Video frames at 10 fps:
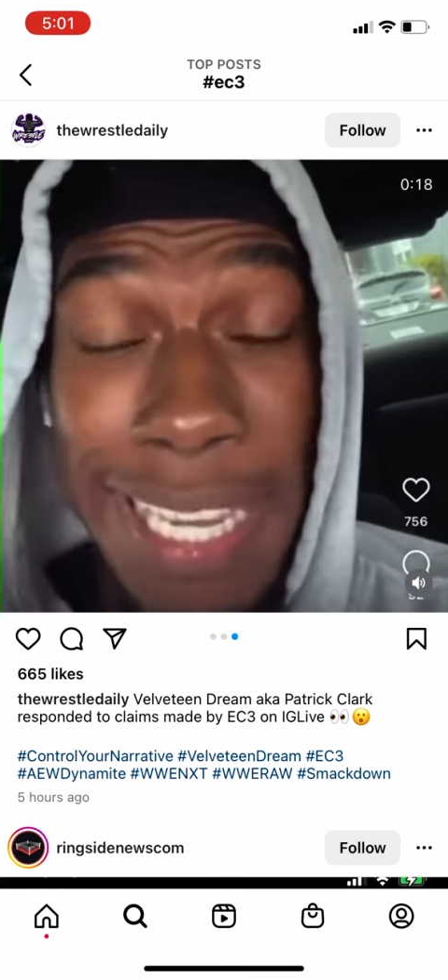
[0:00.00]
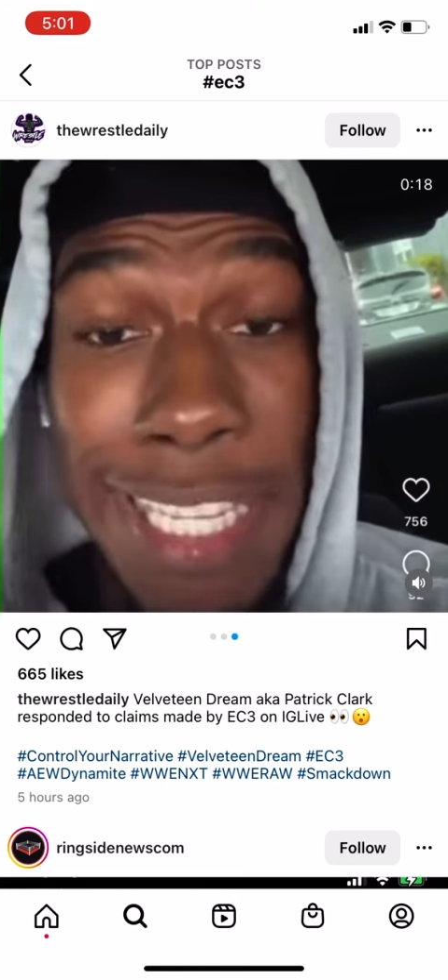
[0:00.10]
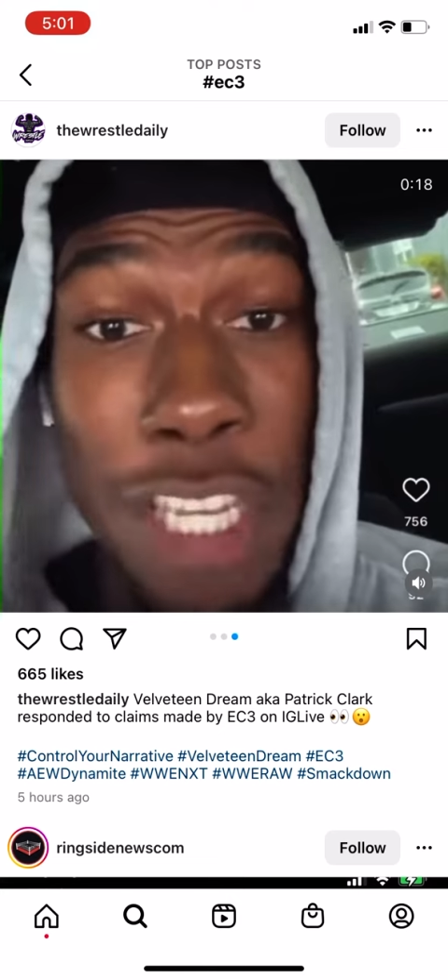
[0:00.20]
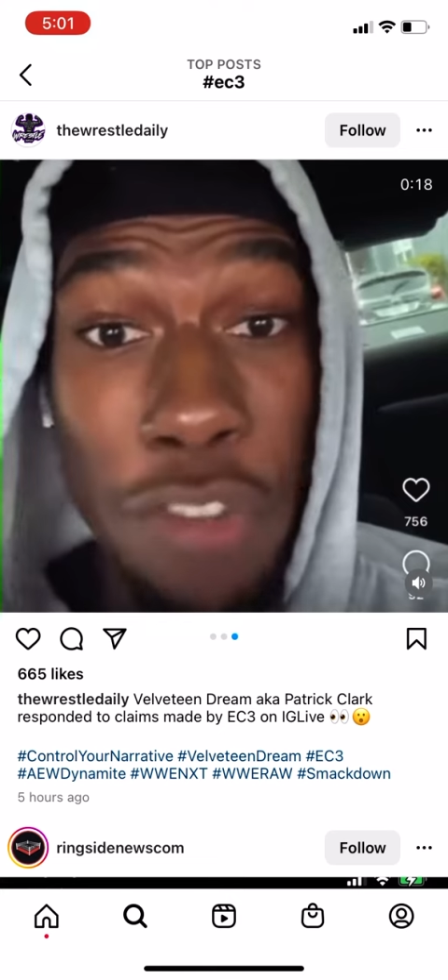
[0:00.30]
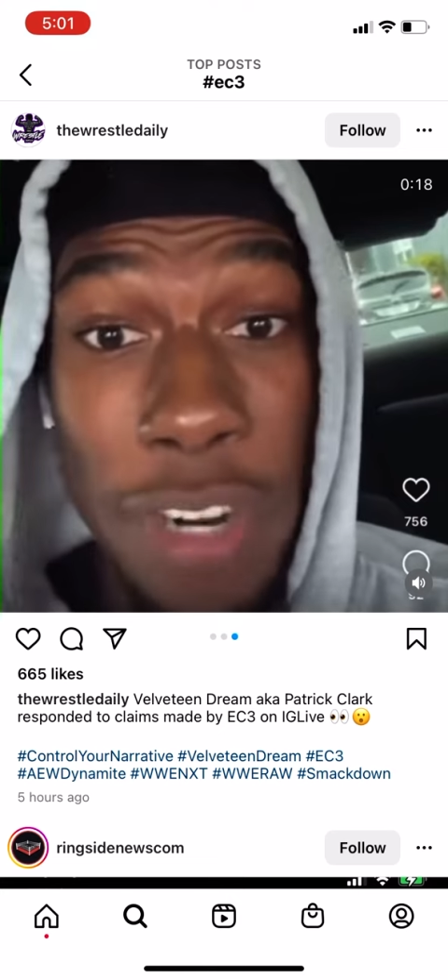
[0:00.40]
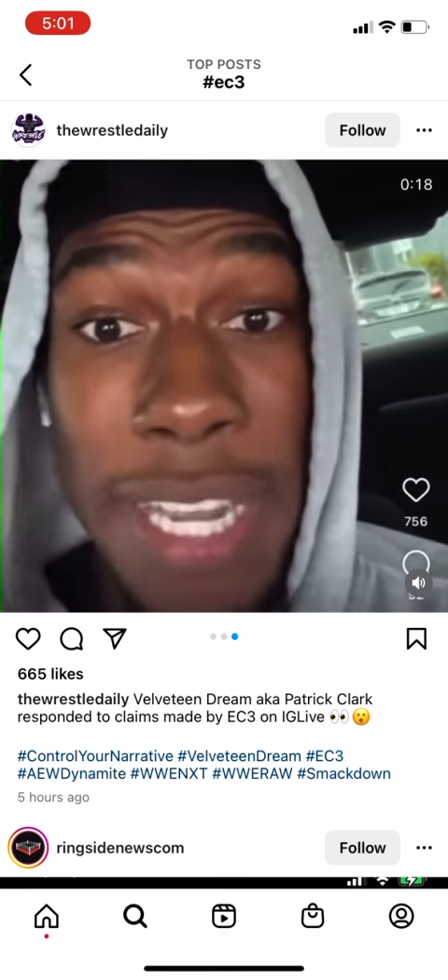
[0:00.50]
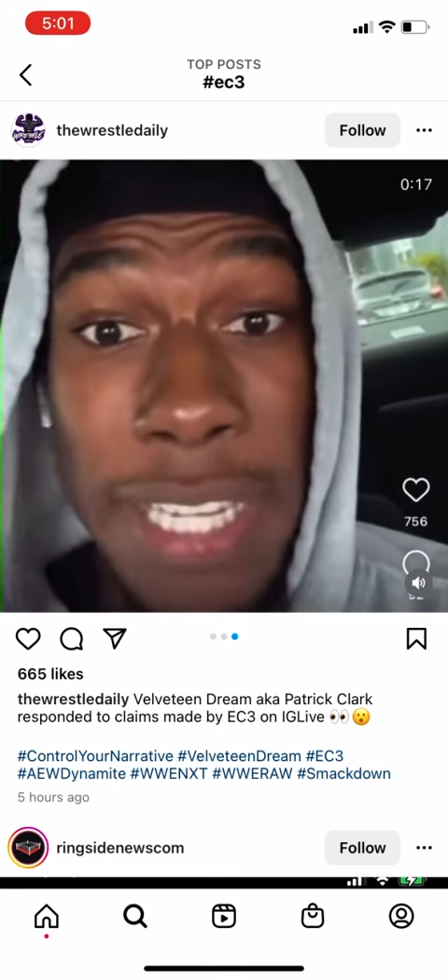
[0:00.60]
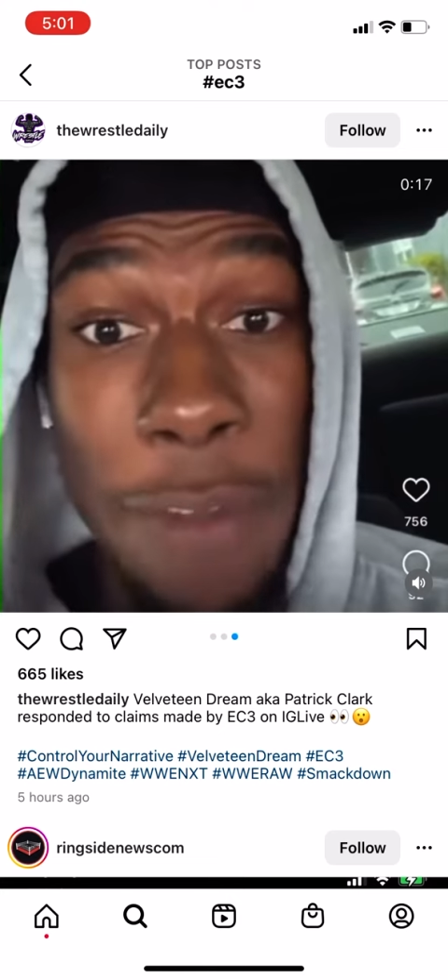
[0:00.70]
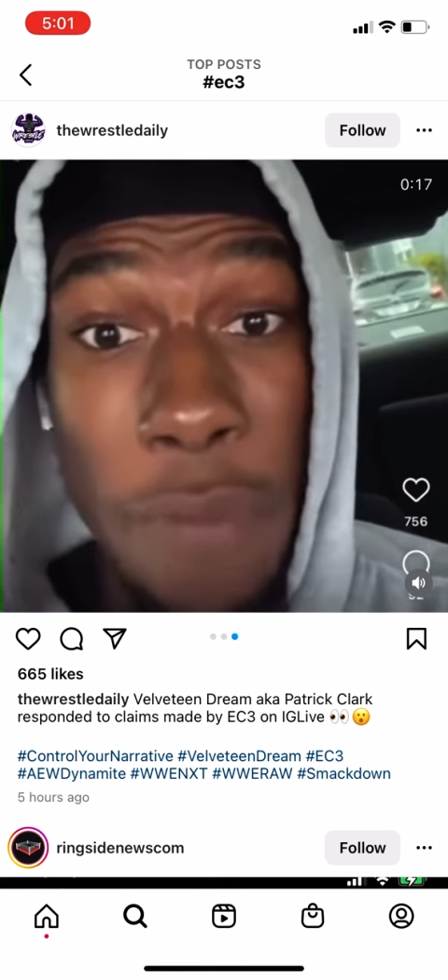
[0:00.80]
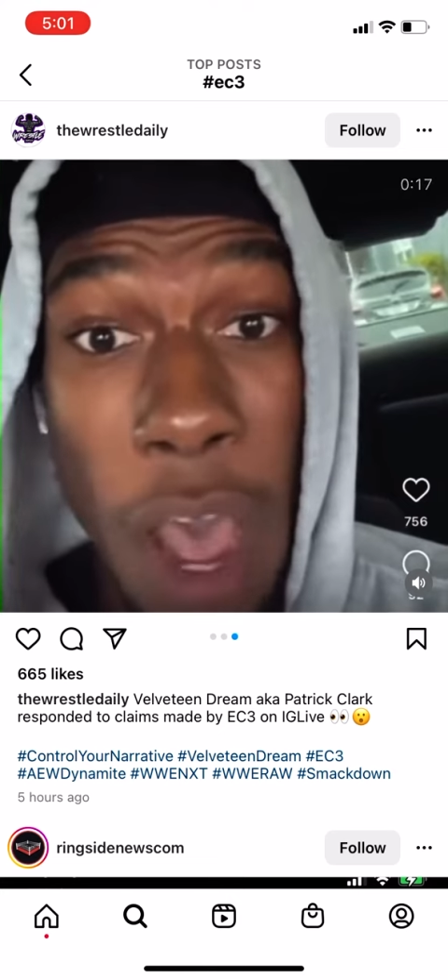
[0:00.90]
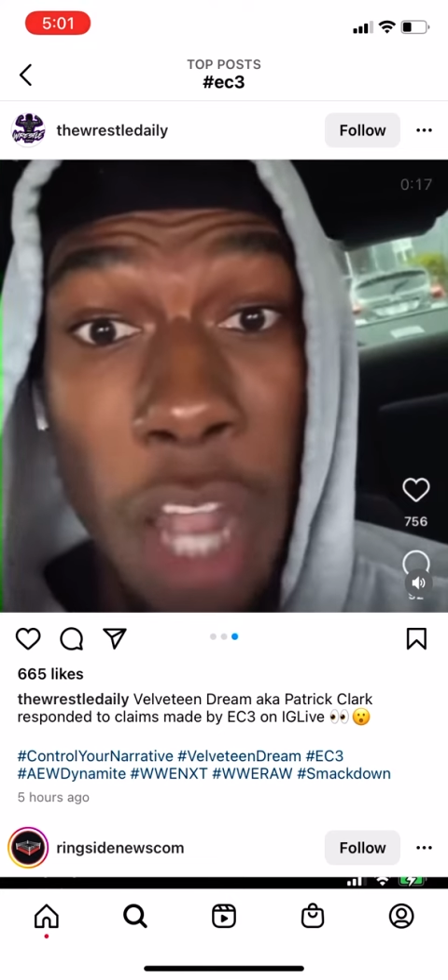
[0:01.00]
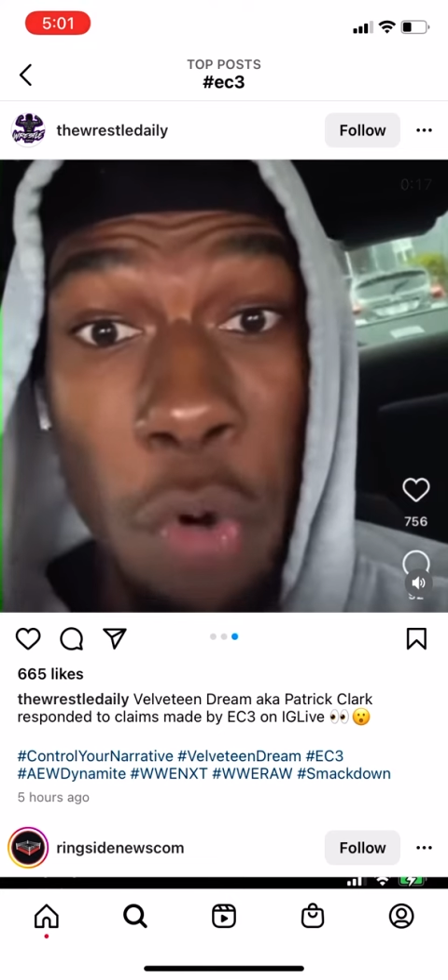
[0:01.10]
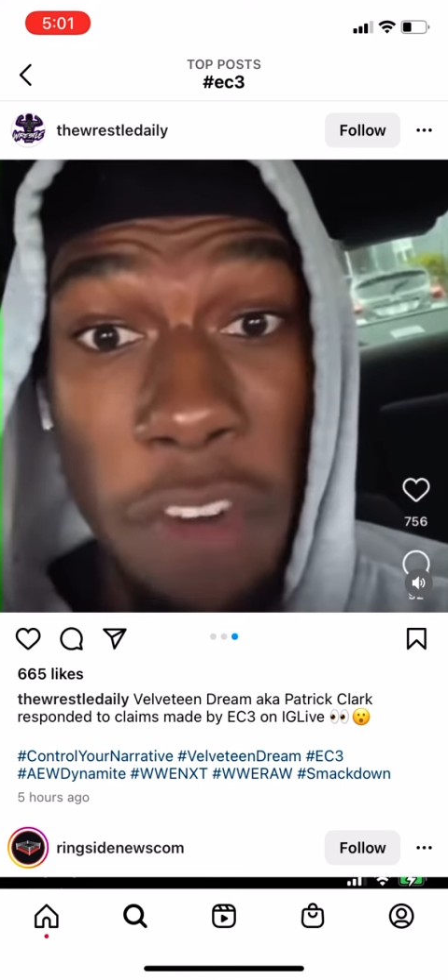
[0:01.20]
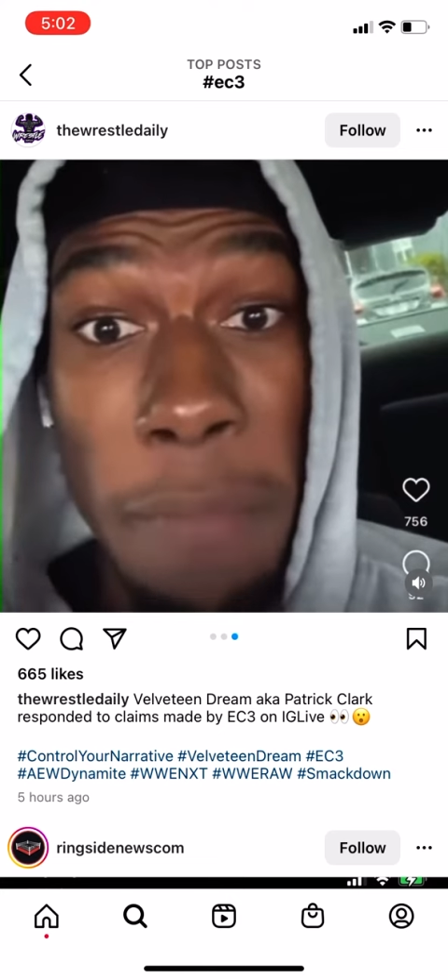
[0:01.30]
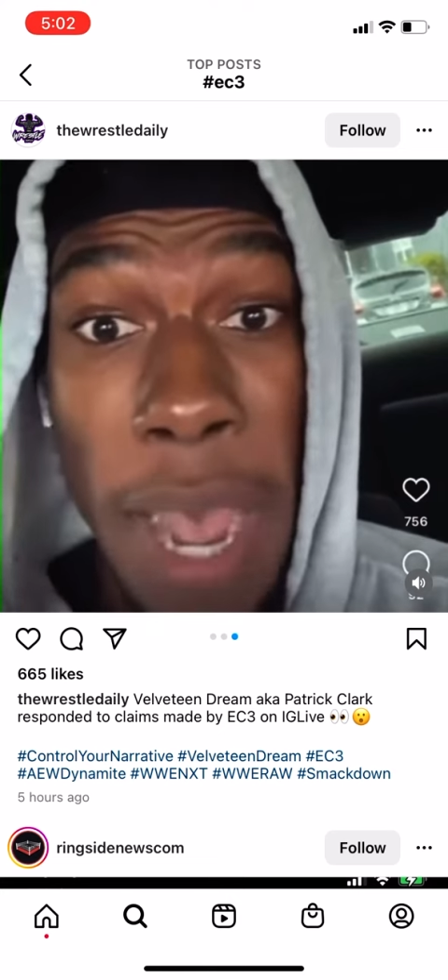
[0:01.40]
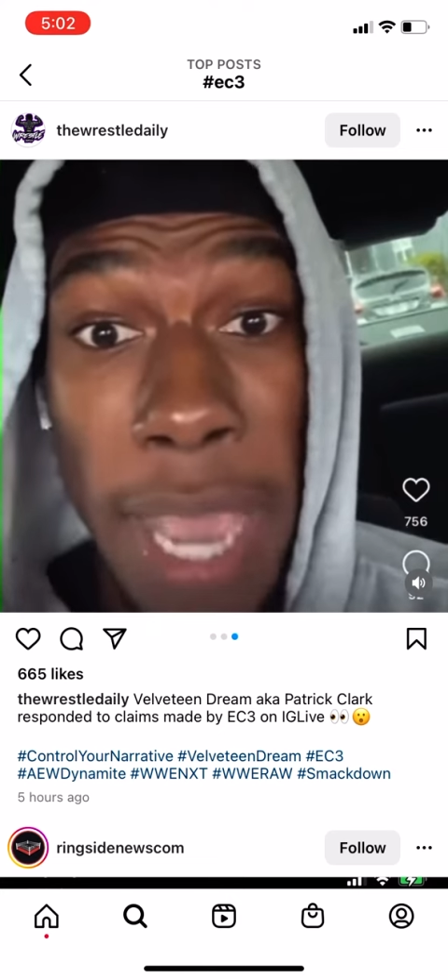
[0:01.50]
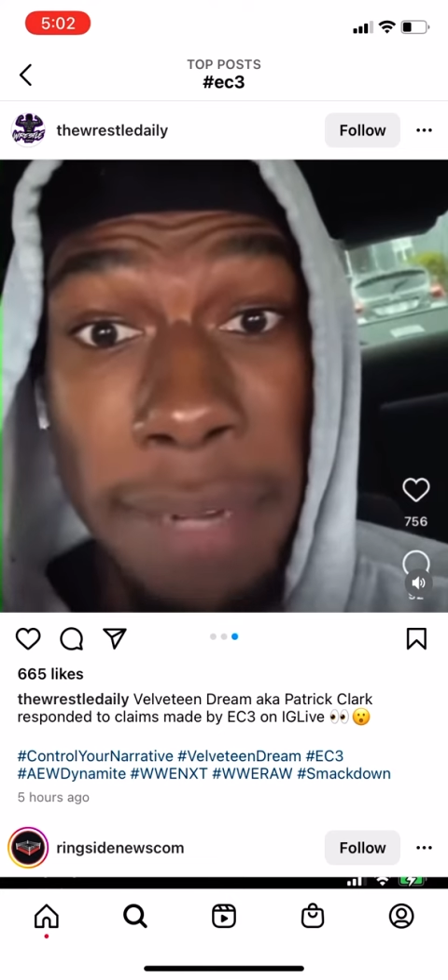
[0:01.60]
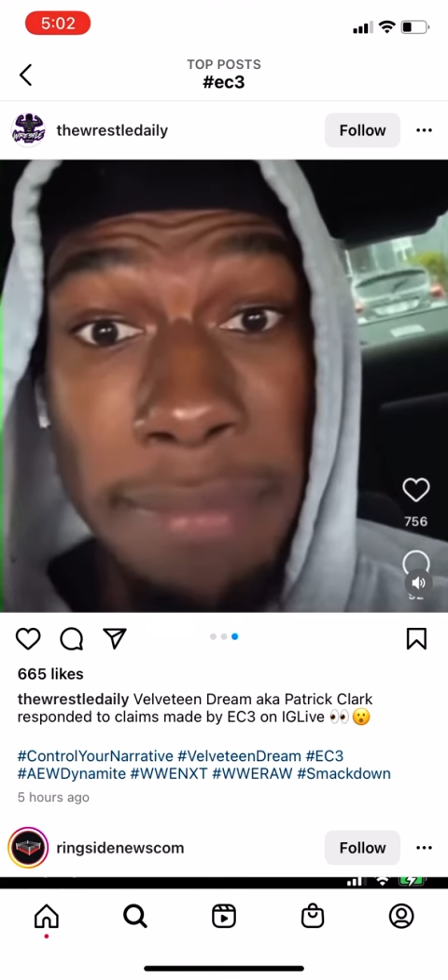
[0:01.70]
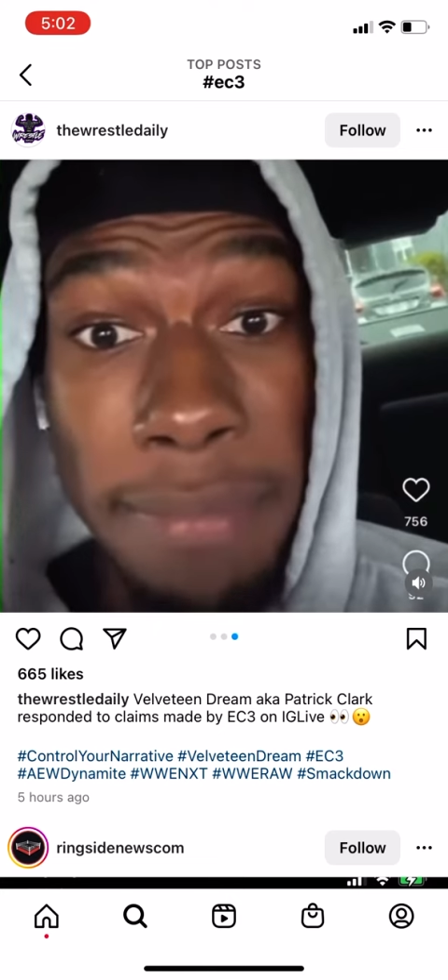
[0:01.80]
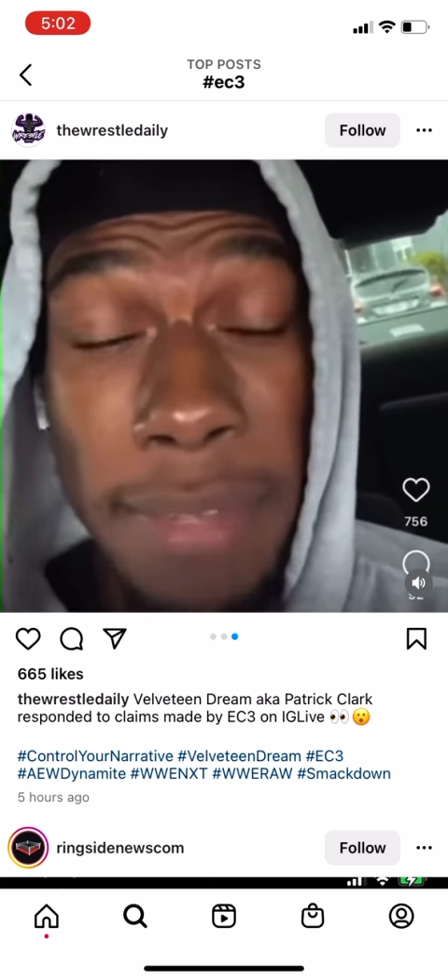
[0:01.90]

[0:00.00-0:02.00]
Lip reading: EC3 is a follower of mine.